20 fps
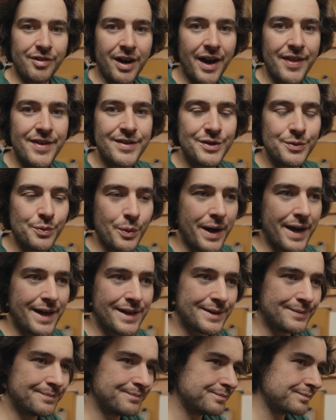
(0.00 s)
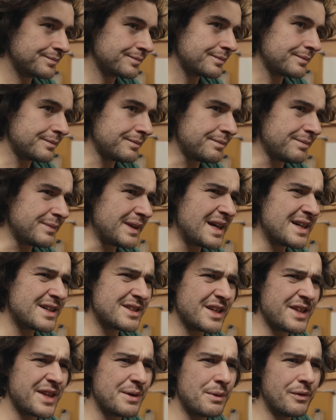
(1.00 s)
Right, this is weird,
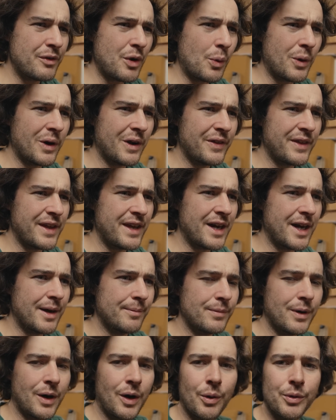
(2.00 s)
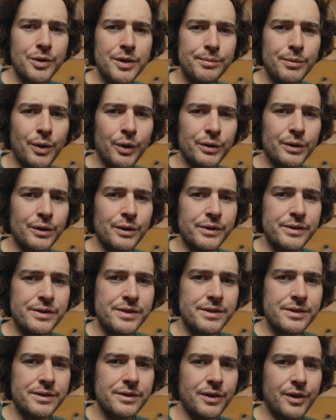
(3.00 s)
because I think we've got one of the older
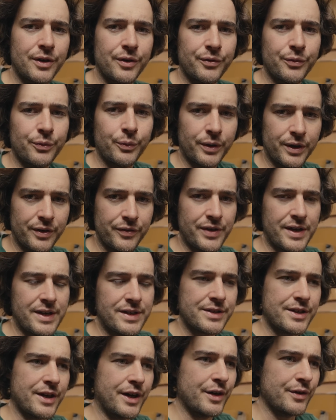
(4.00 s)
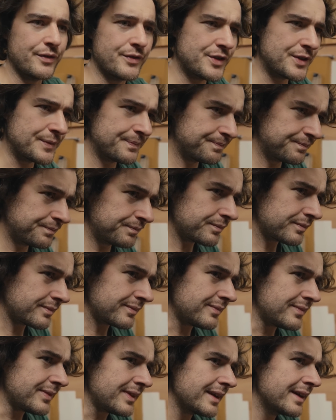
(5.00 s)
models of one of these stoves,
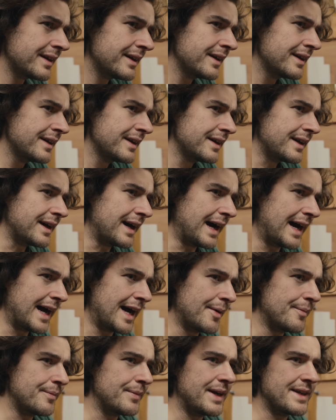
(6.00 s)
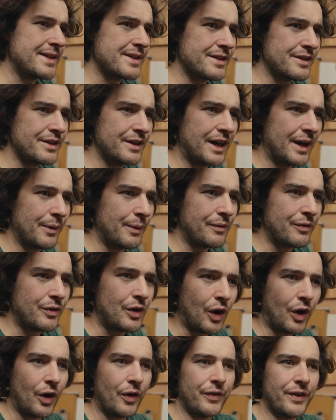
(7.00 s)
It doesn't look like we've
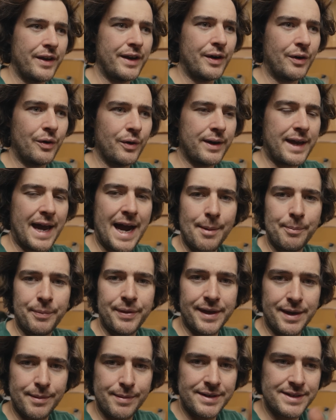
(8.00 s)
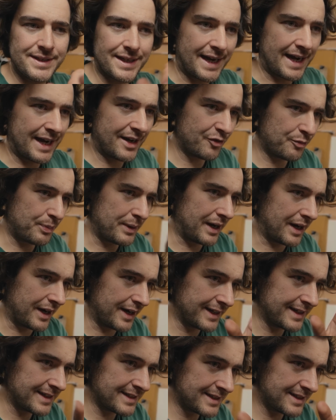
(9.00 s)
got the little gap that you're meant to have
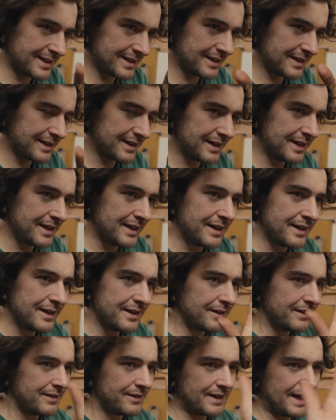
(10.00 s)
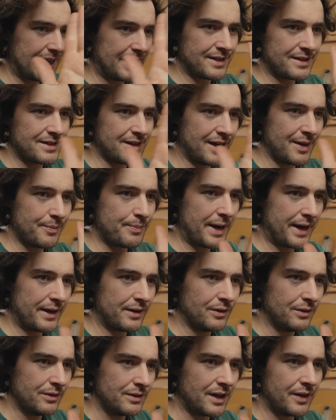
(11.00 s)
behind that side
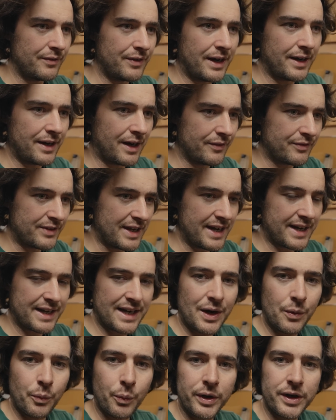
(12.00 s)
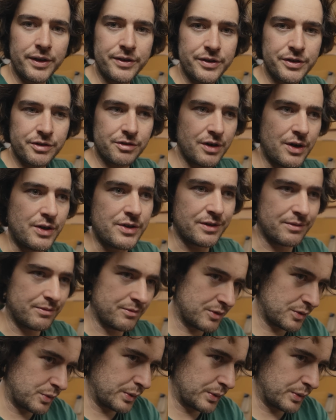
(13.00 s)
panel. I've taken out one of the screws and